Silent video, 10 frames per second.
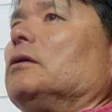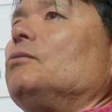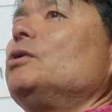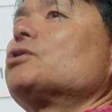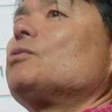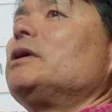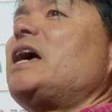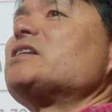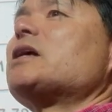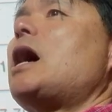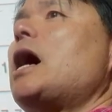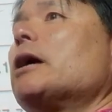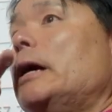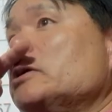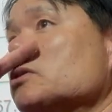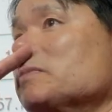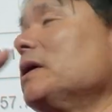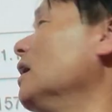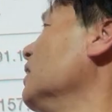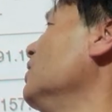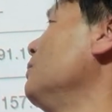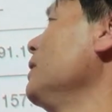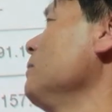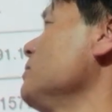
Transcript: Which one has a higher entropy? Aluminum